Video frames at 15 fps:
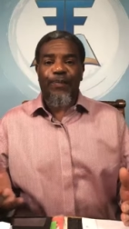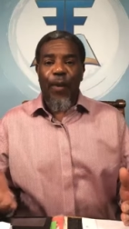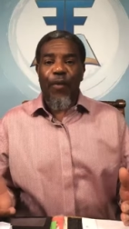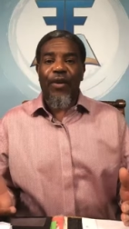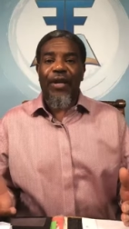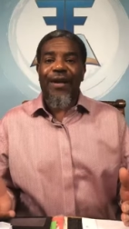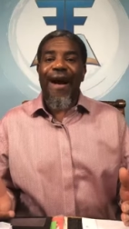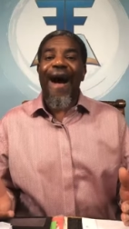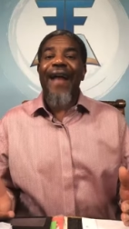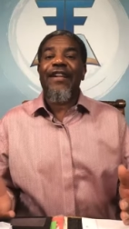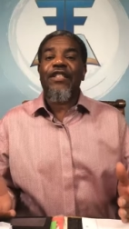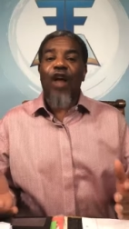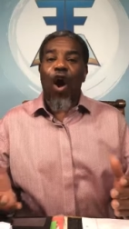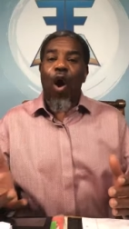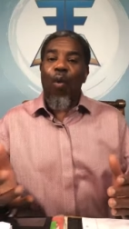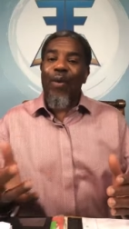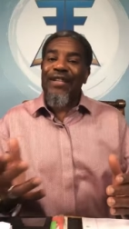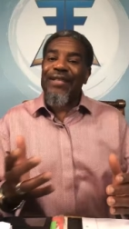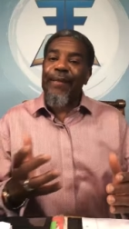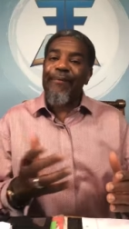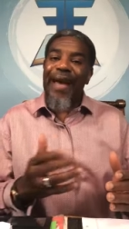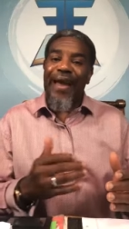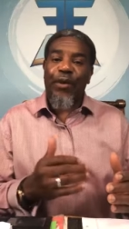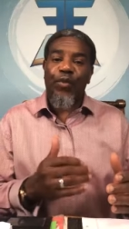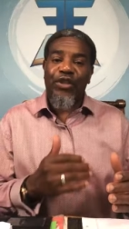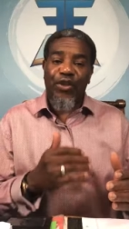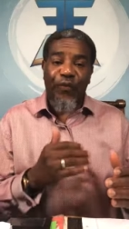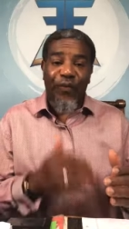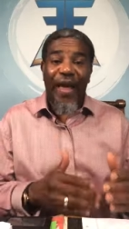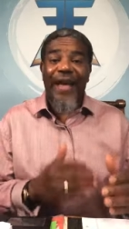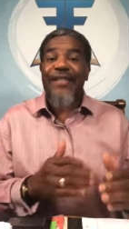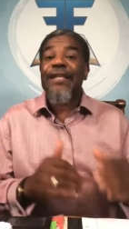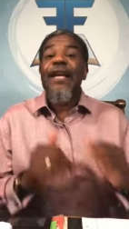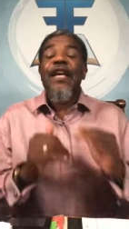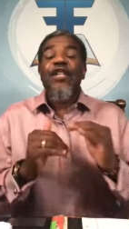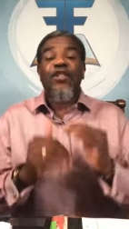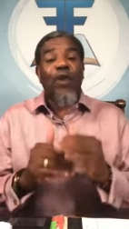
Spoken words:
and the Spirit of God is always in battle with your flesh.